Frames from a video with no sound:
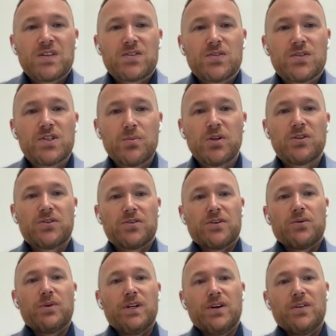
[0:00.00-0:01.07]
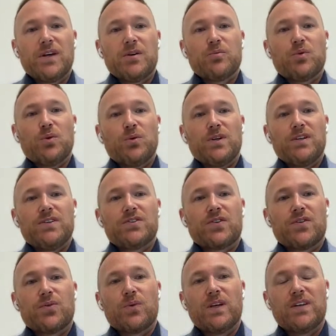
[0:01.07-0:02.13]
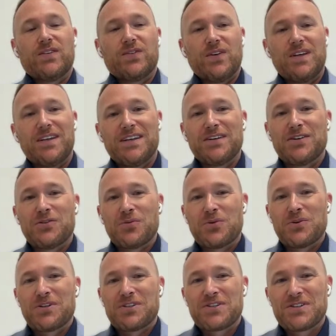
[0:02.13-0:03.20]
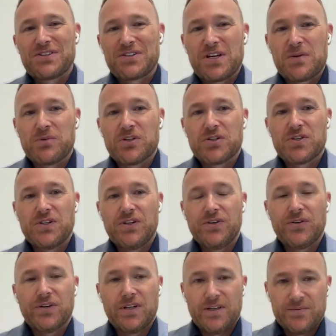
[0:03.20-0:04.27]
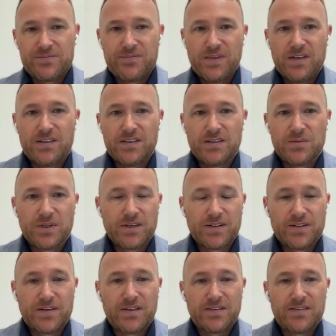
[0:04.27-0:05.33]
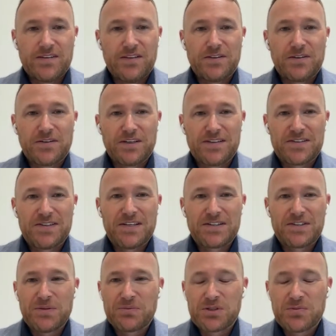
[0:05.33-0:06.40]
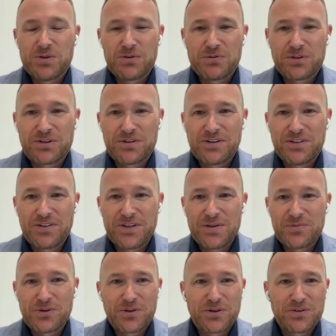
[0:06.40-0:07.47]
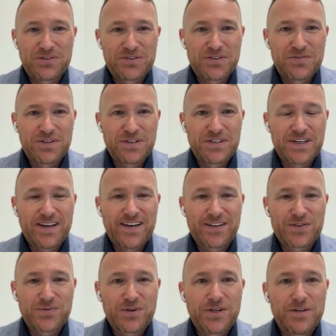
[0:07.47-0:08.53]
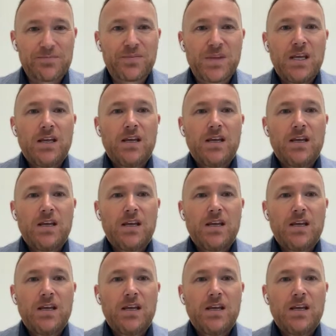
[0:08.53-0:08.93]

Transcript: So similarly, we know that employees are the weakest link in an org's cybersecurity. And I think, that seems to be a recurring theme regardless of the attacks, right?